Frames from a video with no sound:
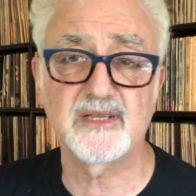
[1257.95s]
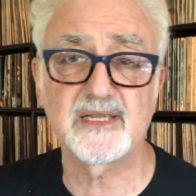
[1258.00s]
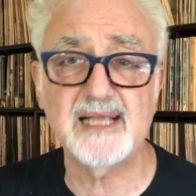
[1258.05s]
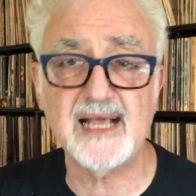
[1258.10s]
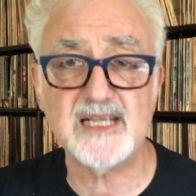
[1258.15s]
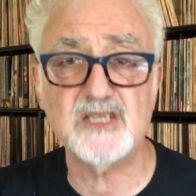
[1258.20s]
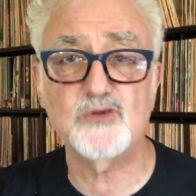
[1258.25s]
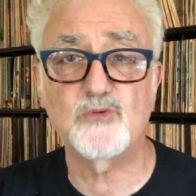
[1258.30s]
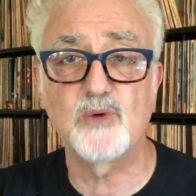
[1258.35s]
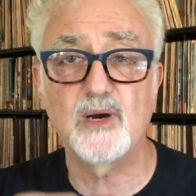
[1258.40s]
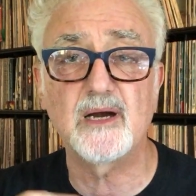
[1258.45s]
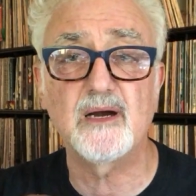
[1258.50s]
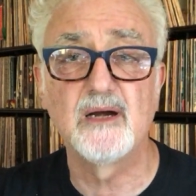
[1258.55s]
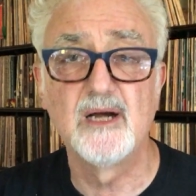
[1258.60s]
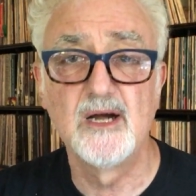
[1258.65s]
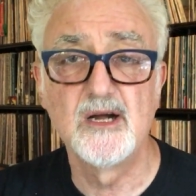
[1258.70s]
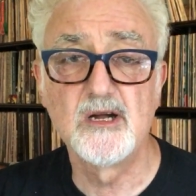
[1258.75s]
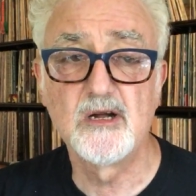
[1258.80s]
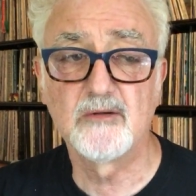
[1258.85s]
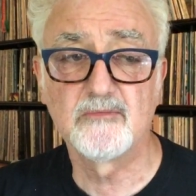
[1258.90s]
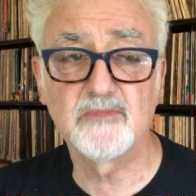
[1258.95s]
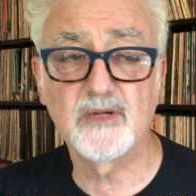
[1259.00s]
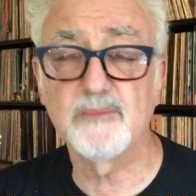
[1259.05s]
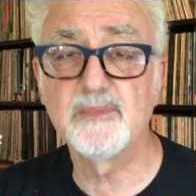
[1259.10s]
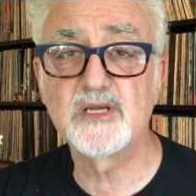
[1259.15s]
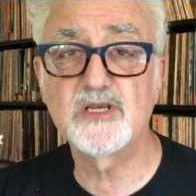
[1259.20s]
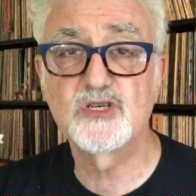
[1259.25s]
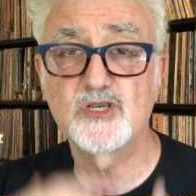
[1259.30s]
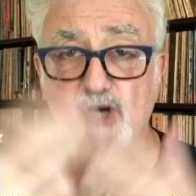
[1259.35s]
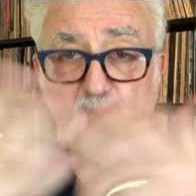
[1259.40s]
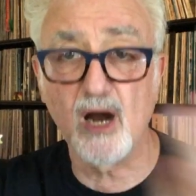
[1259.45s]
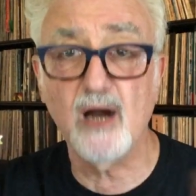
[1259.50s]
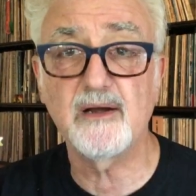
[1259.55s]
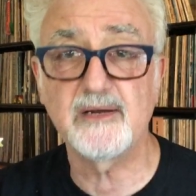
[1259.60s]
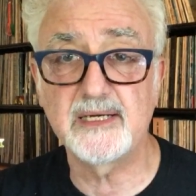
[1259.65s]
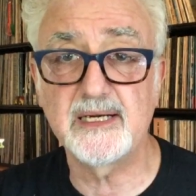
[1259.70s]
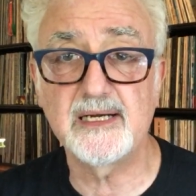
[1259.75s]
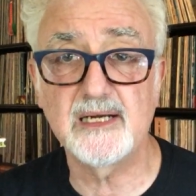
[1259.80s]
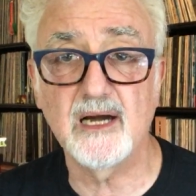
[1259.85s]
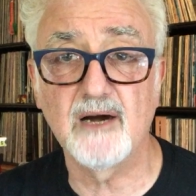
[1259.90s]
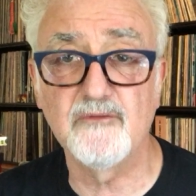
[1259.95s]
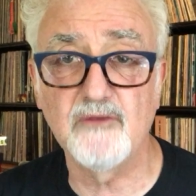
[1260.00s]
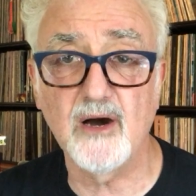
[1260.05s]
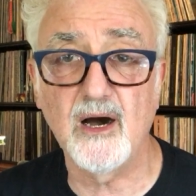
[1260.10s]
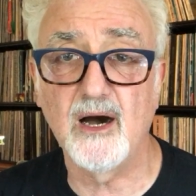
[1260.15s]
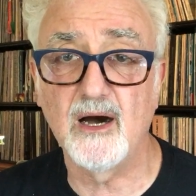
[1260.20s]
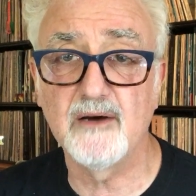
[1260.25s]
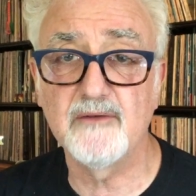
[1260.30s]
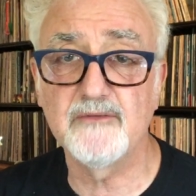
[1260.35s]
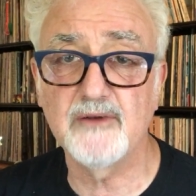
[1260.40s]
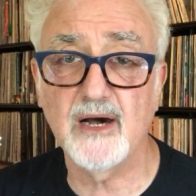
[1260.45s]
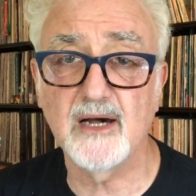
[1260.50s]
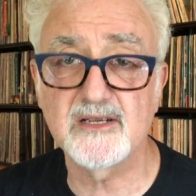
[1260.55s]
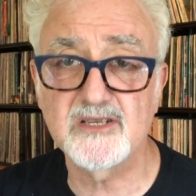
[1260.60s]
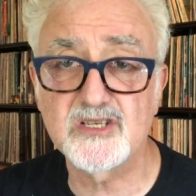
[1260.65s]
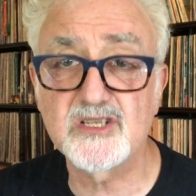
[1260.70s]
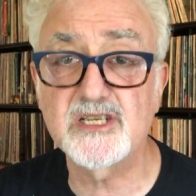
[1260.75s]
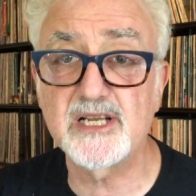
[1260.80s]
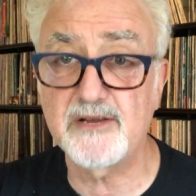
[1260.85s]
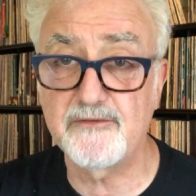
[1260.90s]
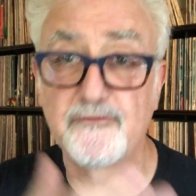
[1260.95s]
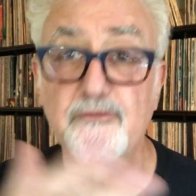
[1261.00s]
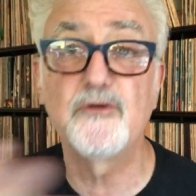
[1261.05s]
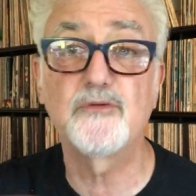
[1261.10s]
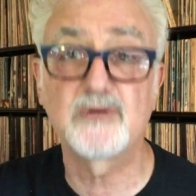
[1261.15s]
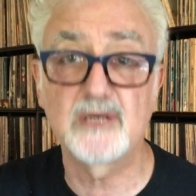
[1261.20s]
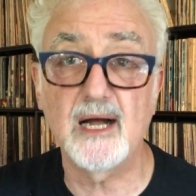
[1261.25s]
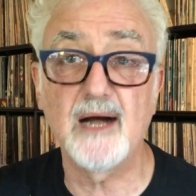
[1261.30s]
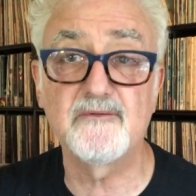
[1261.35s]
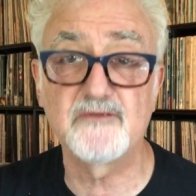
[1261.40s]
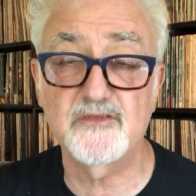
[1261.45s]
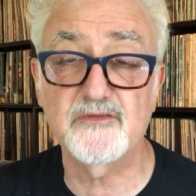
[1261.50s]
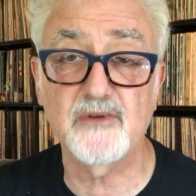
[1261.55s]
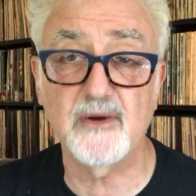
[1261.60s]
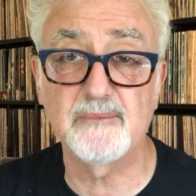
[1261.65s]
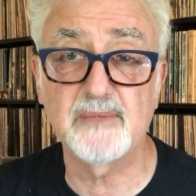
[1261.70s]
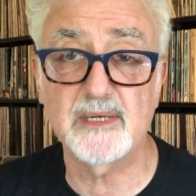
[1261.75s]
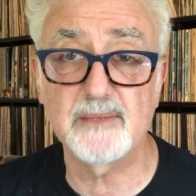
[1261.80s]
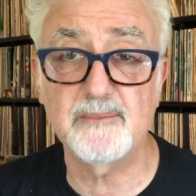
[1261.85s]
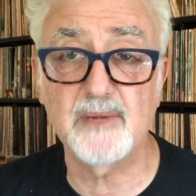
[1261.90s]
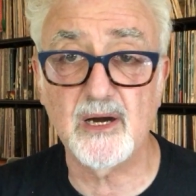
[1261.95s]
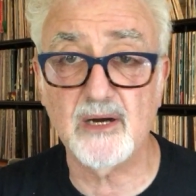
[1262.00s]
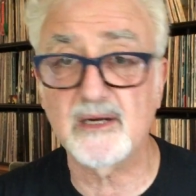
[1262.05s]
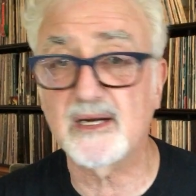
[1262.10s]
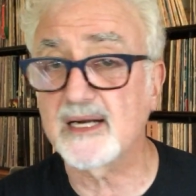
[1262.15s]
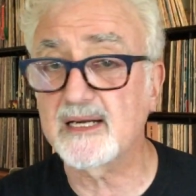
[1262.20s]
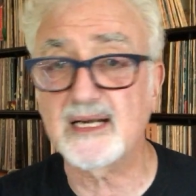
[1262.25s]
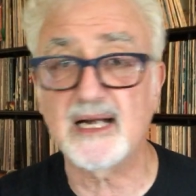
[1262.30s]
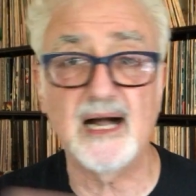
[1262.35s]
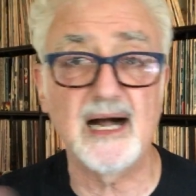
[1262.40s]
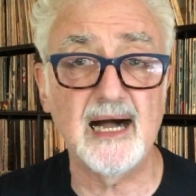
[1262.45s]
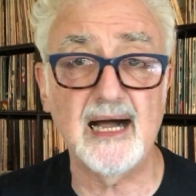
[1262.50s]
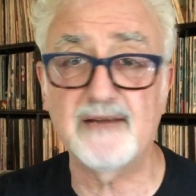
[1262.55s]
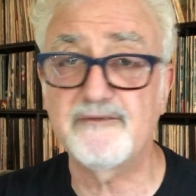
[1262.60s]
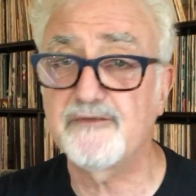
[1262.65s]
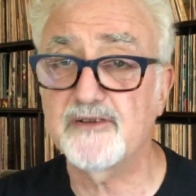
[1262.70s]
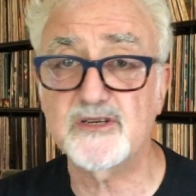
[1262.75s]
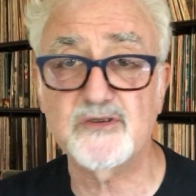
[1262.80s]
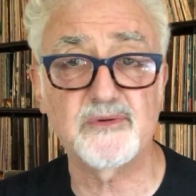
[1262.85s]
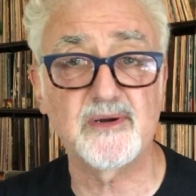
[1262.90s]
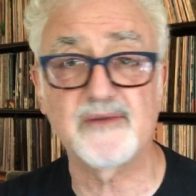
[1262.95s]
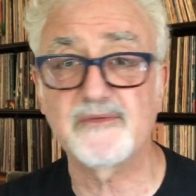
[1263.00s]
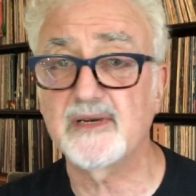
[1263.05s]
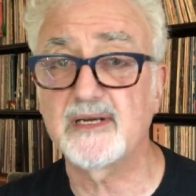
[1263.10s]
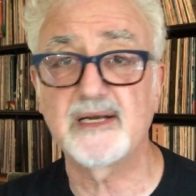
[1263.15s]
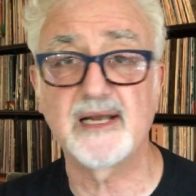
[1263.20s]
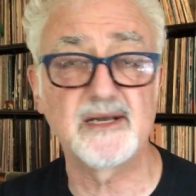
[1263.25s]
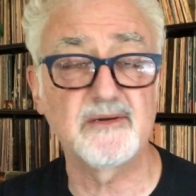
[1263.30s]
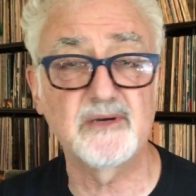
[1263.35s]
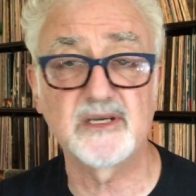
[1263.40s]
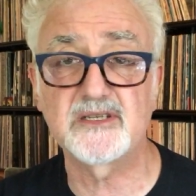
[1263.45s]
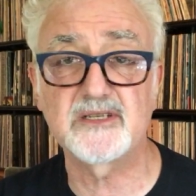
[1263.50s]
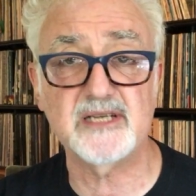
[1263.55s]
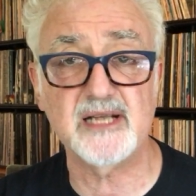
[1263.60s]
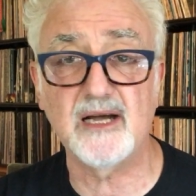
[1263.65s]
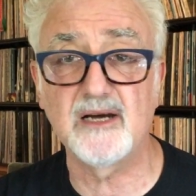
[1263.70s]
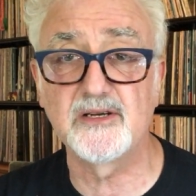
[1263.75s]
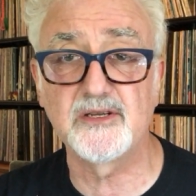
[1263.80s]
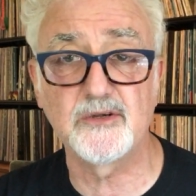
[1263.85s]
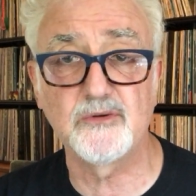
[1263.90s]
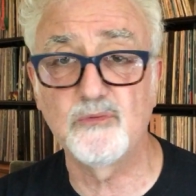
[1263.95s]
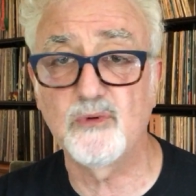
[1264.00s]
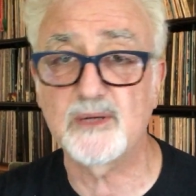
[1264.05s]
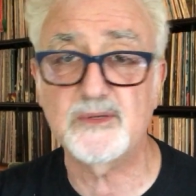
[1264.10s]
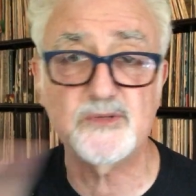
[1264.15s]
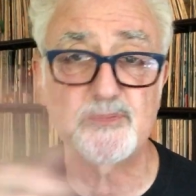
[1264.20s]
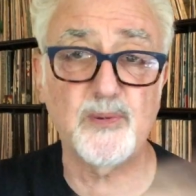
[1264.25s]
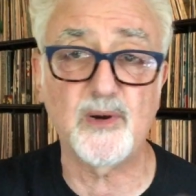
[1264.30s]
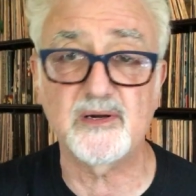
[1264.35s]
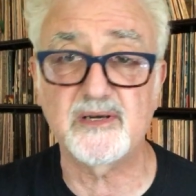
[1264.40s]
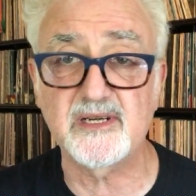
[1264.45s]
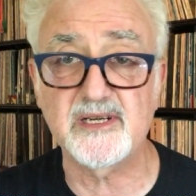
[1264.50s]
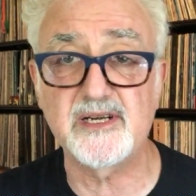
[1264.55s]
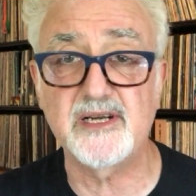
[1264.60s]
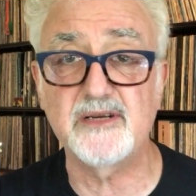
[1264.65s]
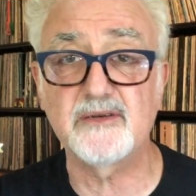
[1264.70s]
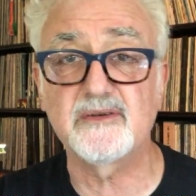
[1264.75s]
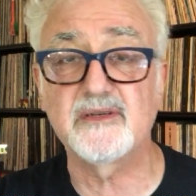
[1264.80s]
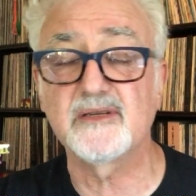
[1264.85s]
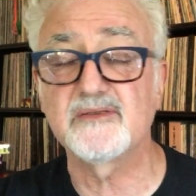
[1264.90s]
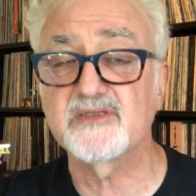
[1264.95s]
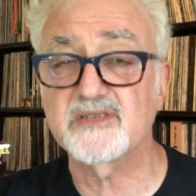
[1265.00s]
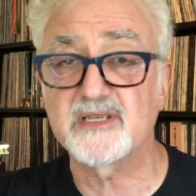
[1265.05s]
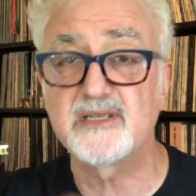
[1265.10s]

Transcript: And that's where the majority of seafood comes from in America, codfish, whatever, and he could tell you which part of the year there's a